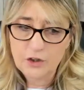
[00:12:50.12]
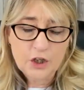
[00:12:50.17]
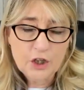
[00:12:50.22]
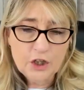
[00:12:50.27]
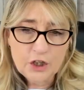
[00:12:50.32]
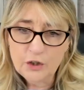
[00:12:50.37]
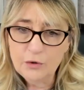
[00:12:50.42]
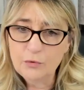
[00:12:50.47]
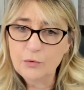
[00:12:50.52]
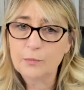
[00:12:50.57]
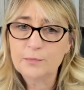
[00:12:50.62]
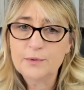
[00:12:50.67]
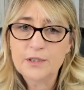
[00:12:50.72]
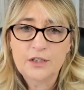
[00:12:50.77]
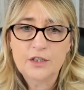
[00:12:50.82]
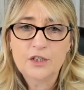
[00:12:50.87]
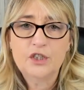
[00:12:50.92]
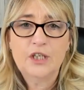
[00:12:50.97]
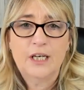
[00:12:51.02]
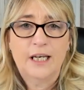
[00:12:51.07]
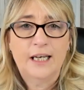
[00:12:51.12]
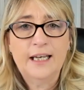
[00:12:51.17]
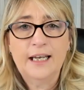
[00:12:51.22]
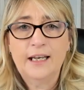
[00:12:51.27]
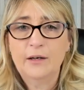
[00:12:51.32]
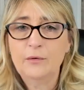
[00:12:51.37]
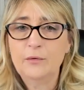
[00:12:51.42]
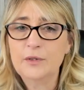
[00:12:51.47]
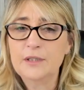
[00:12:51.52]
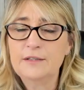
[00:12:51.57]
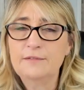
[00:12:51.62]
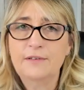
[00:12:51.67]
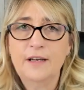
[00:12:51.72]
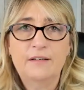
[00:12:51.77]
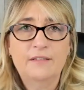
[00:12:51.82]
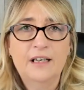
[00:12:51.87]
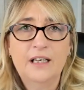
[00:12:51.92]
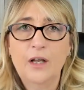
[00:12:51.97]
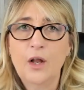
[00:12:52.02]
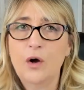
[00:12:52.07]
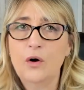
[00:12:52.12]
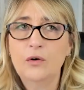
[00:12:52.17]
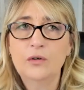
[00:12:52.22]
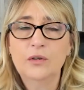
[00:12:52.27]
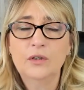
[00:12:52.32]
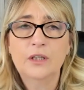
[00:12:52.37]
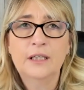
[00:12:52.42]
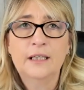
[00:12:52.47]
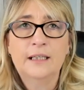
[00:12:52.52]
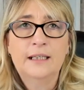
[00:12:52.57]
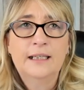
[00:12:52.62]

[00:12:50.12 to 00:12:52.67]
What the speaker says: queue up to the checkout was very long.